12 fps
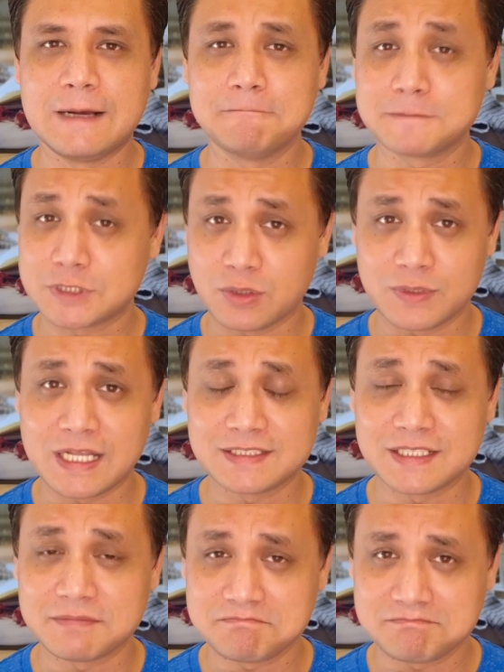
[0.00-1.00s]
So with that
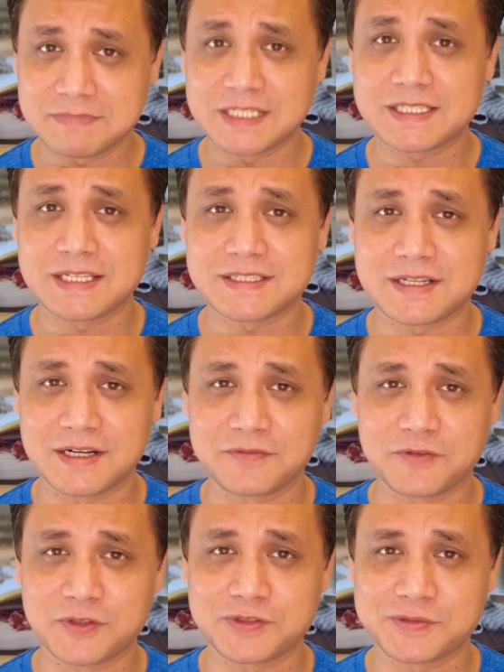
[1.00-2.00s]
said, let's get started,
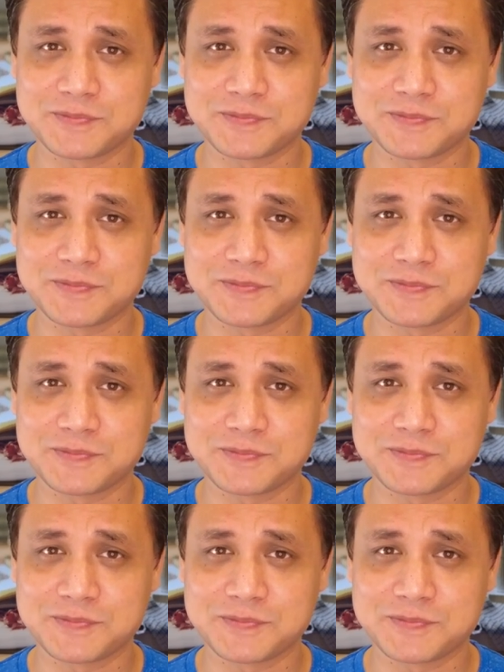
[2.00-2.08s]
folks.